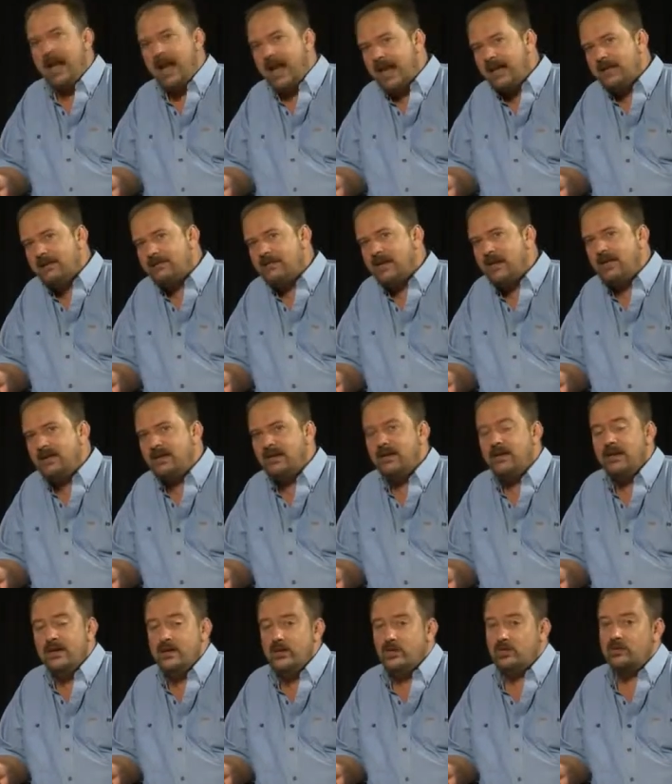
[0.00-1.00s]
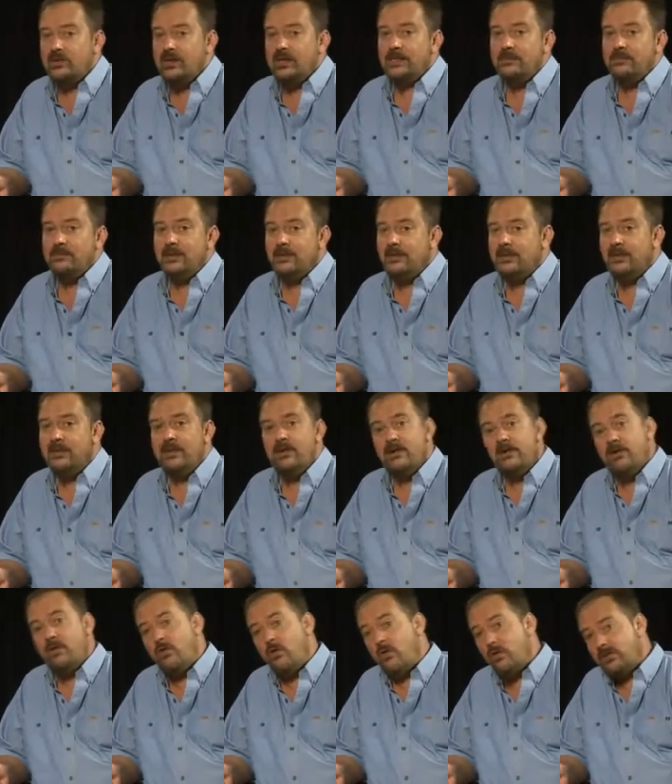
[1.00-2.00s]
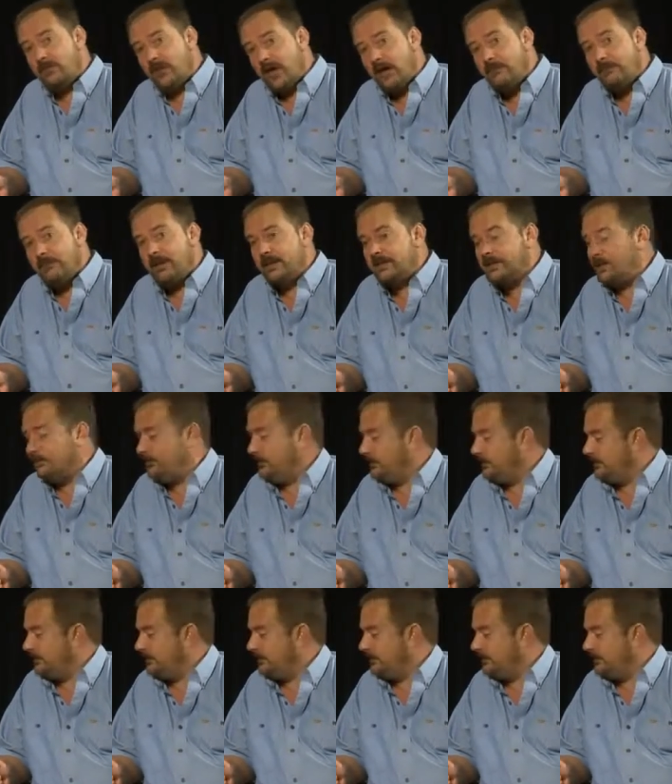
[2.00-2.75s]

antenna, transmitter, or diplexer